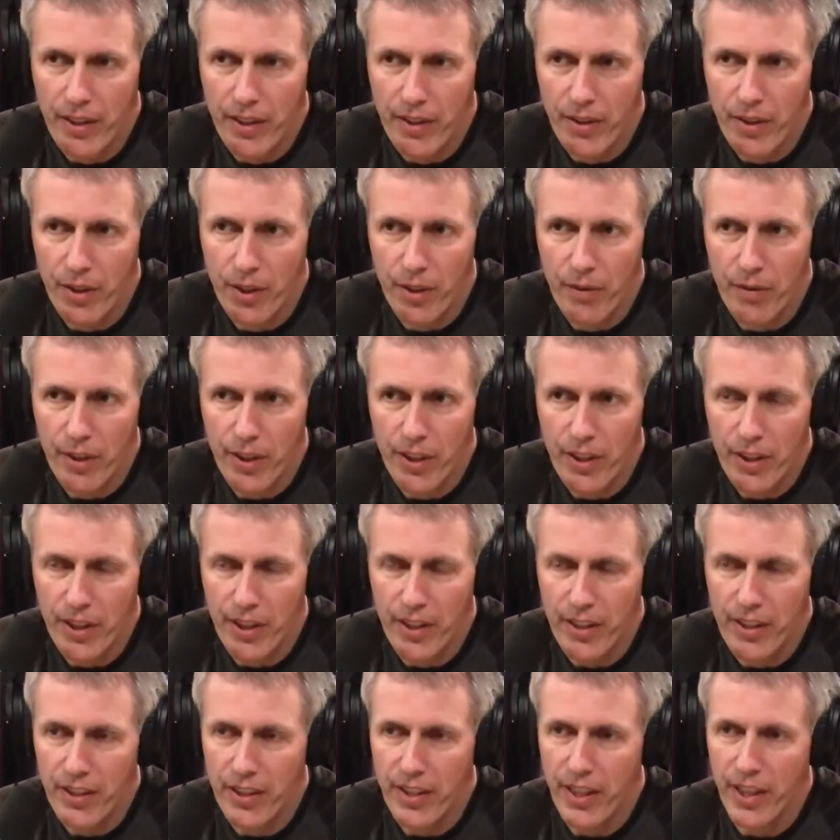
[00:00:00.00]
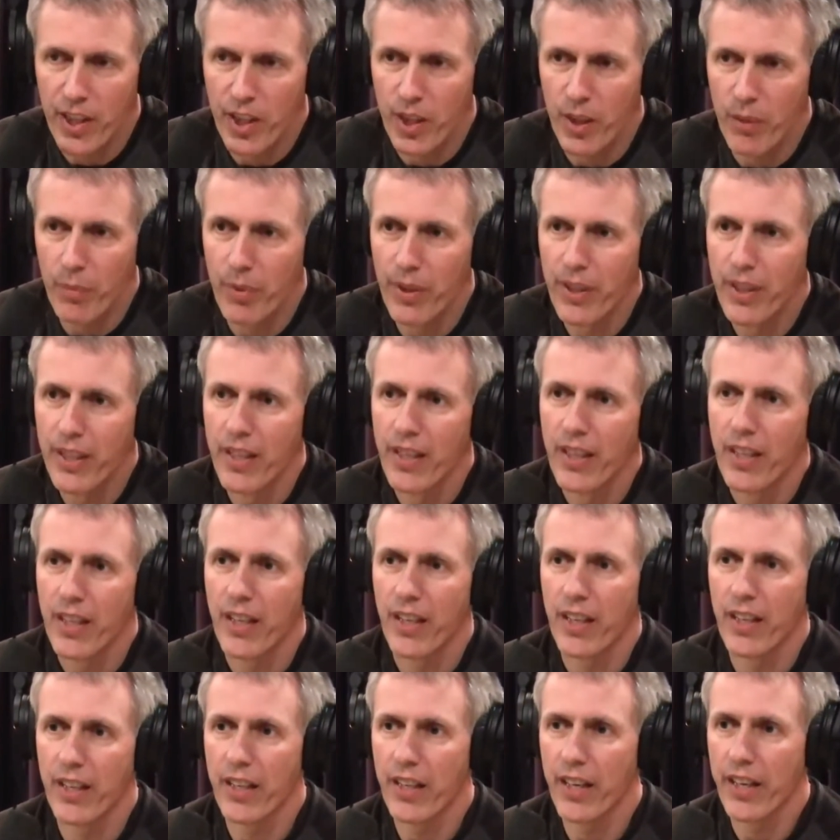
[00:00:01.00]
service that set up
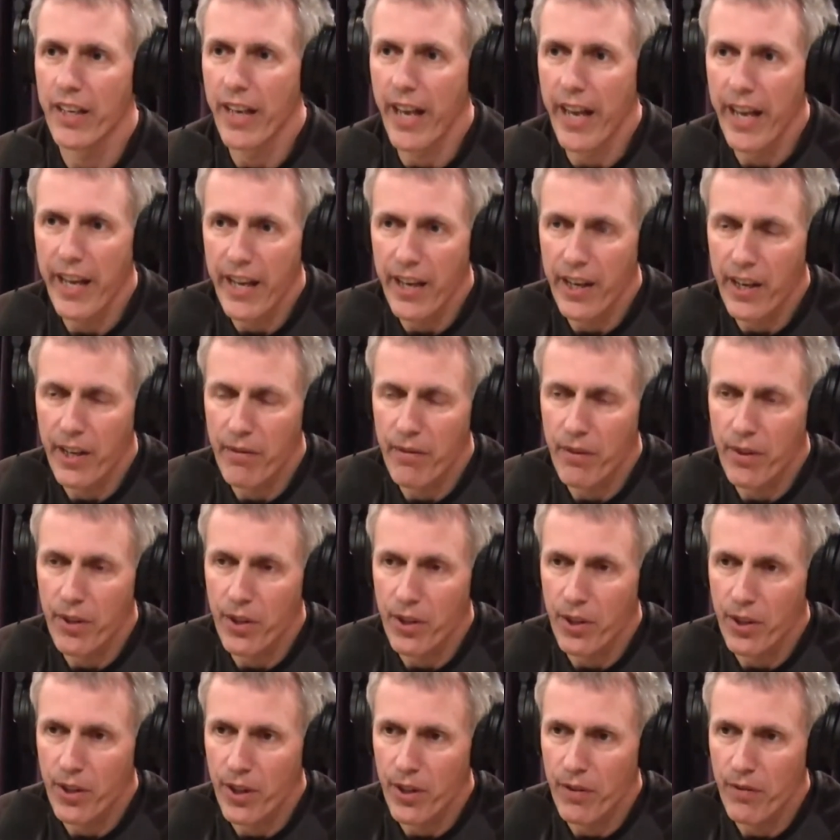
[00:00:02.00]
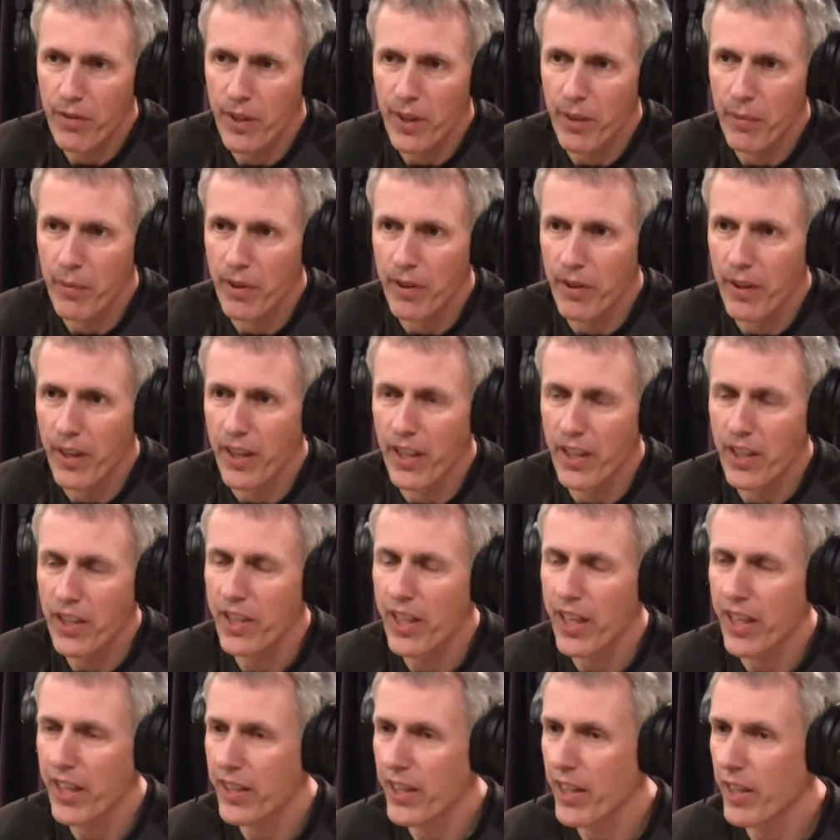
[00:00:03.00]
an AI version of him, and it
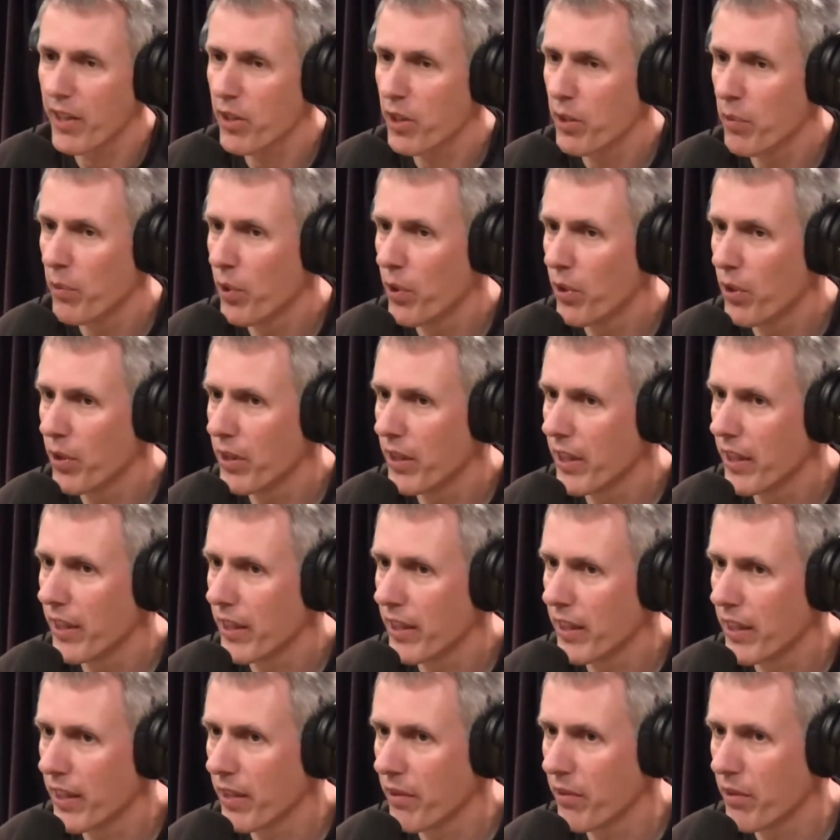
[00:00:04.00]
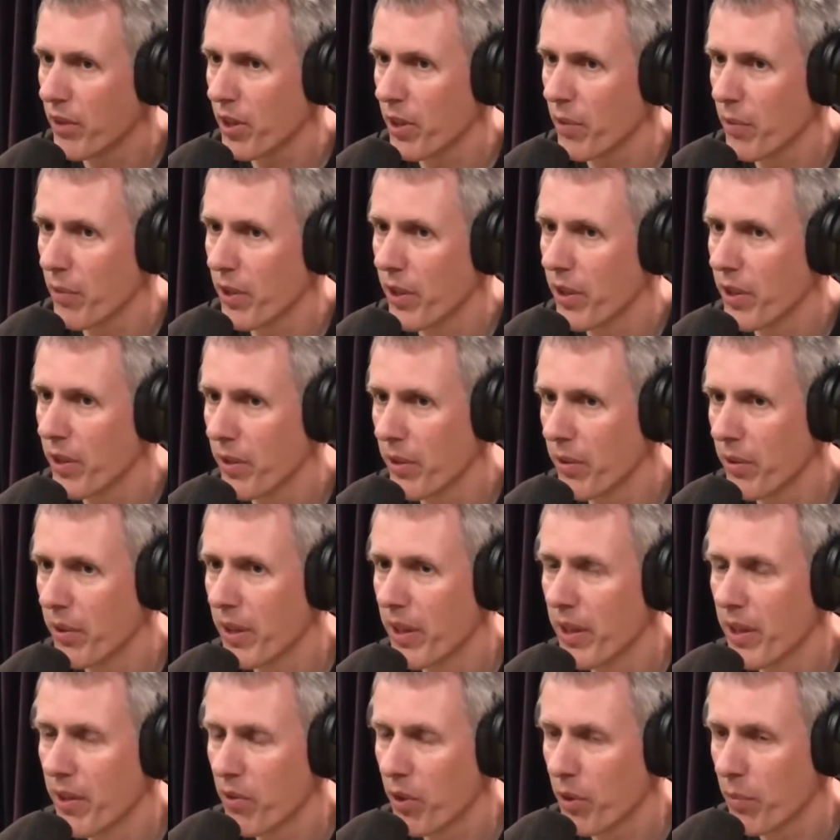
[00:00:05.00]
starts out small, like it was someone who
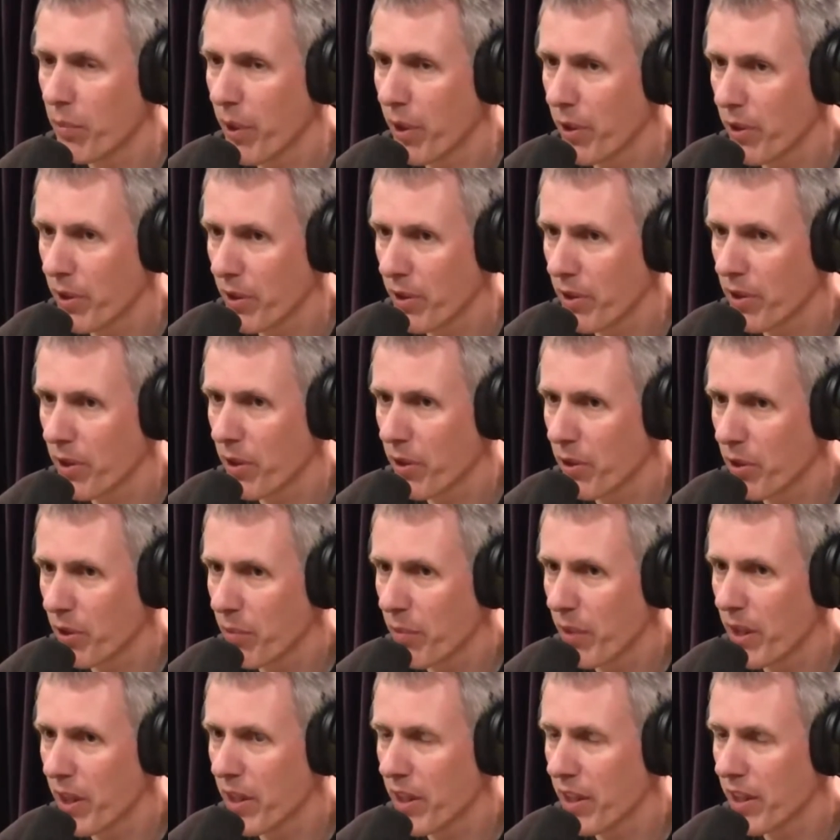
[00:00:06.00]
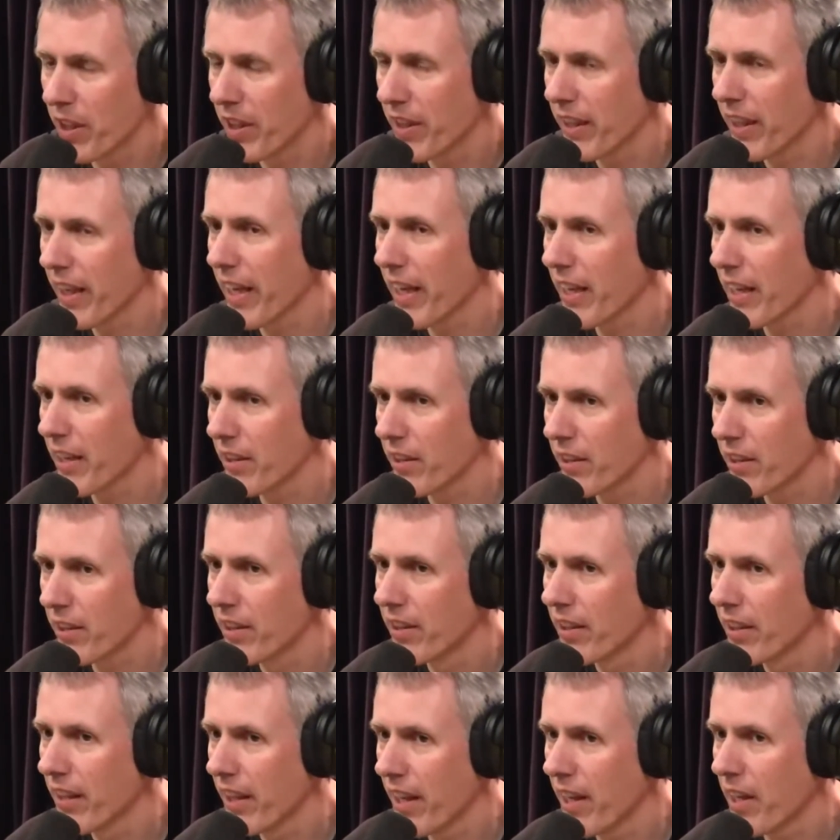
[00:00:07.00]
would post on social media as
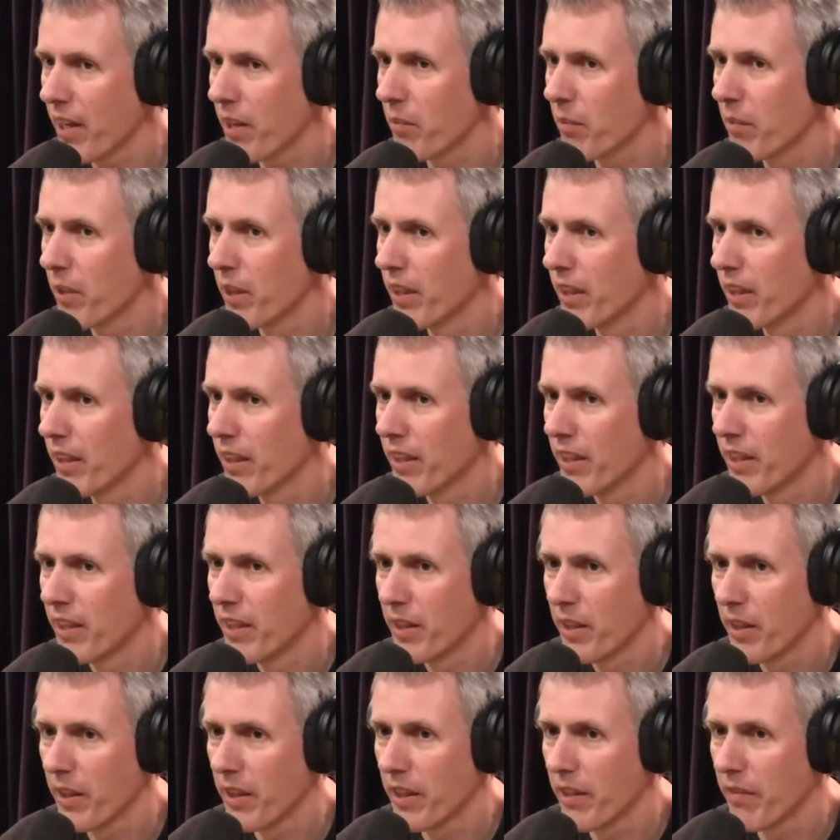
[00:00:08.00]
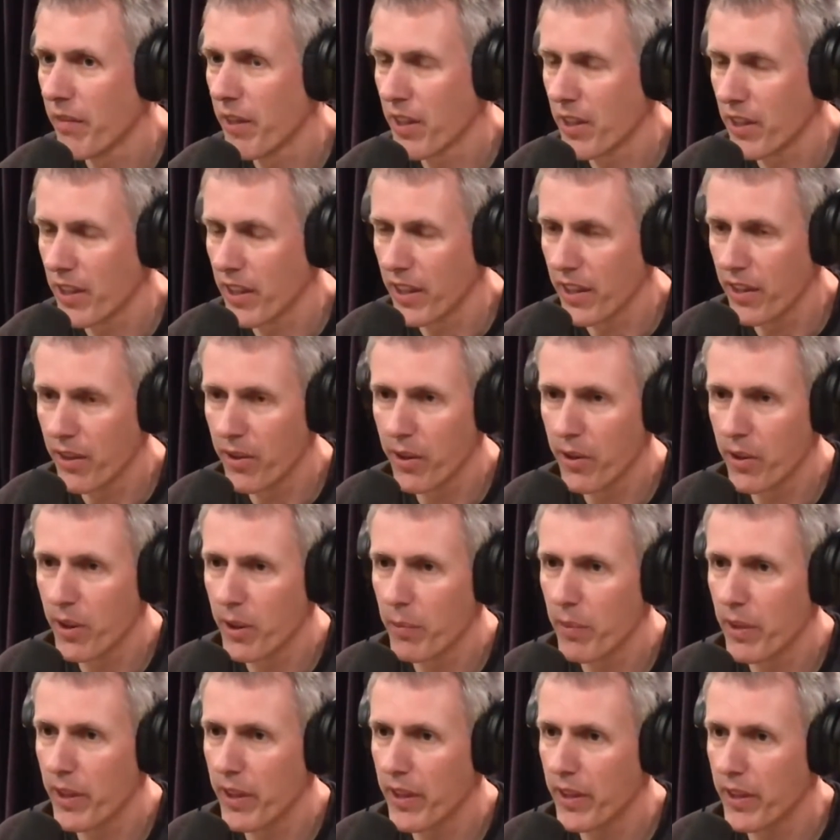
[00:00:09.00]
him, and eventually it grew to
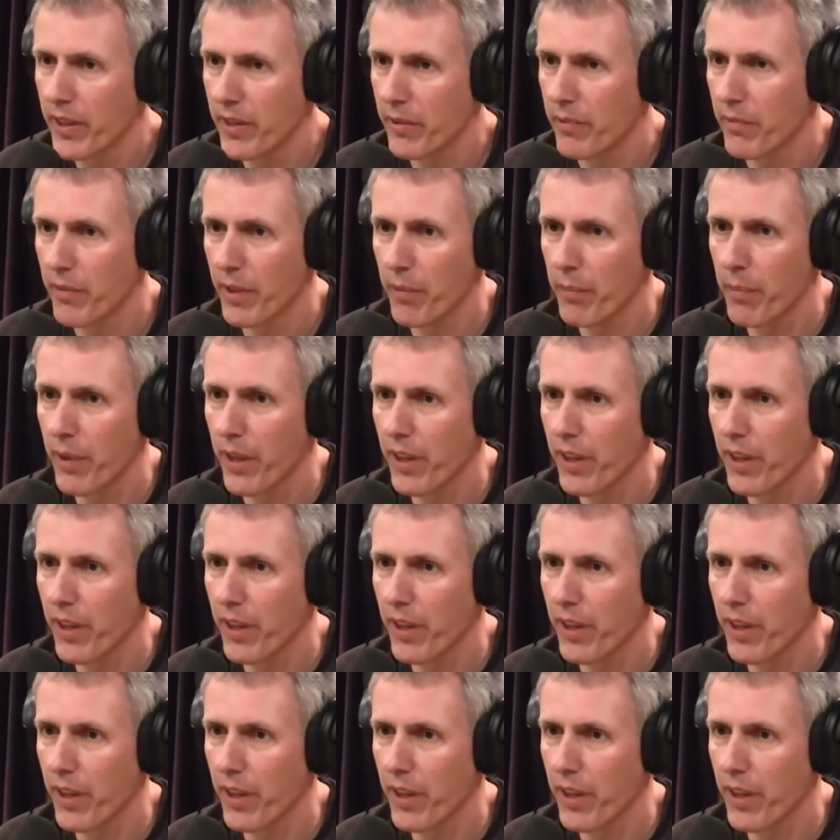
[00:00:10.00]
be this big thing.